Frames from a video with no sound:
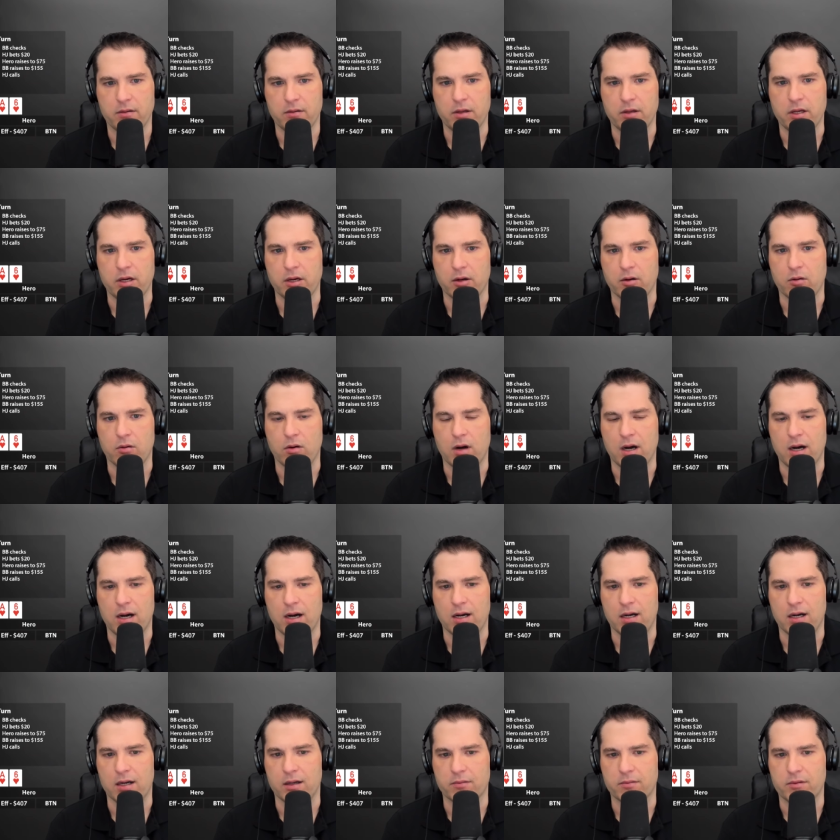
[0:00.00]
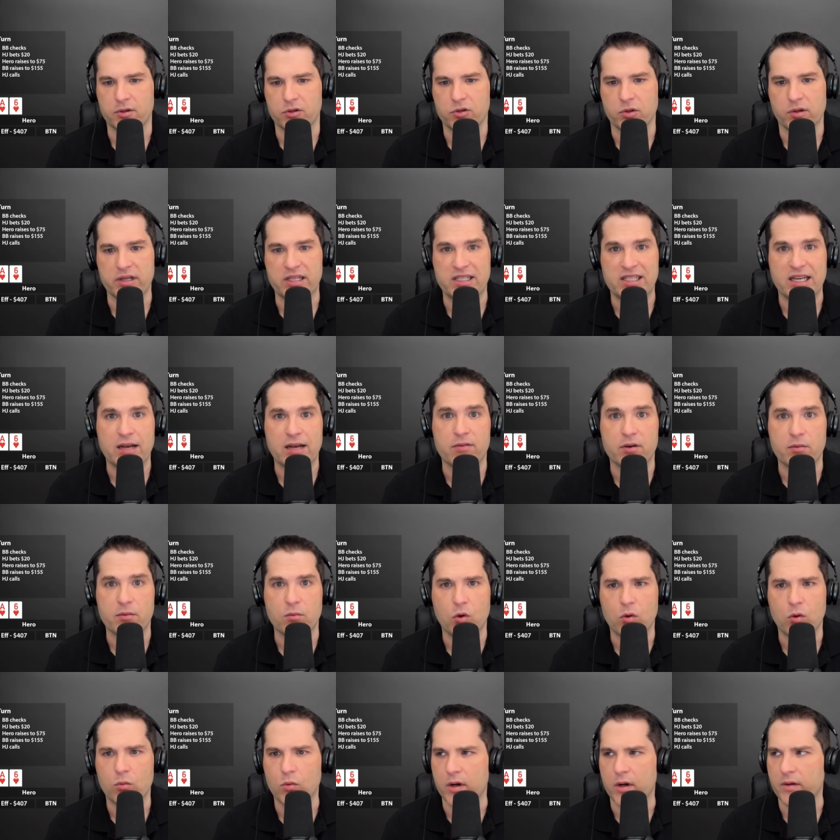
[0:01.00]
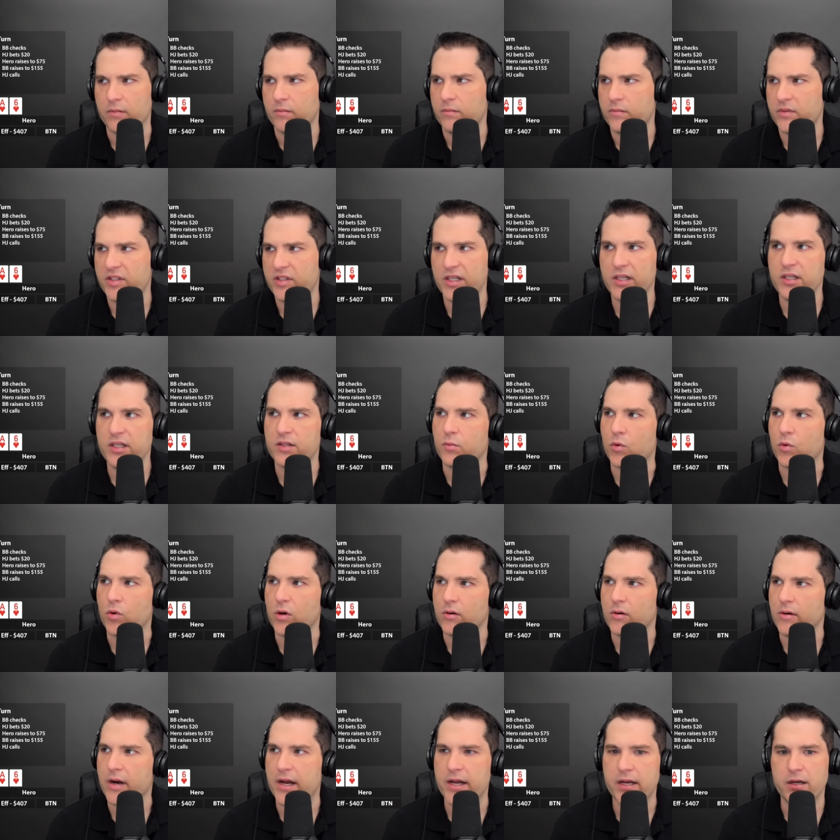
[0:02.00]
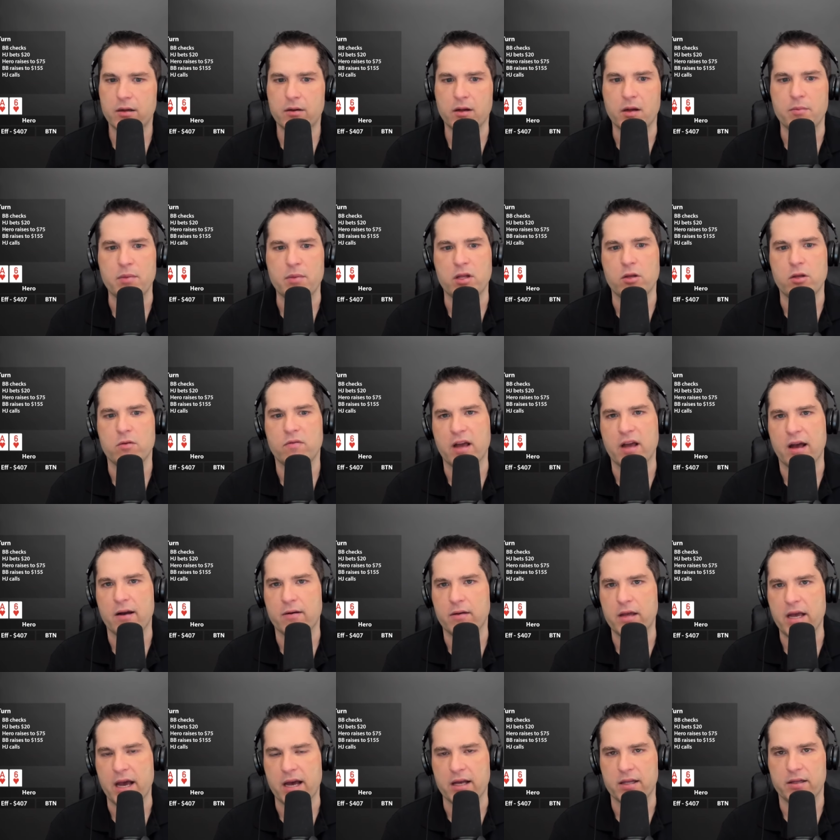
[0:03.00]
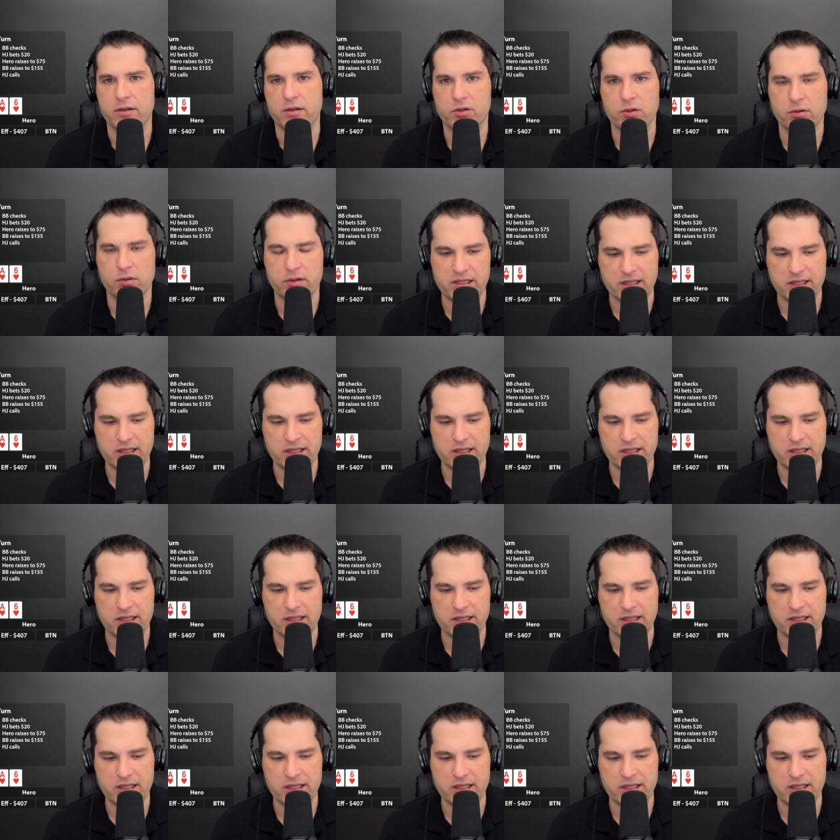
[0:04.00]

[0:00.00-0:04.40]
There's only seven more, what, six more, right? I mean, you've got, yeah, there's only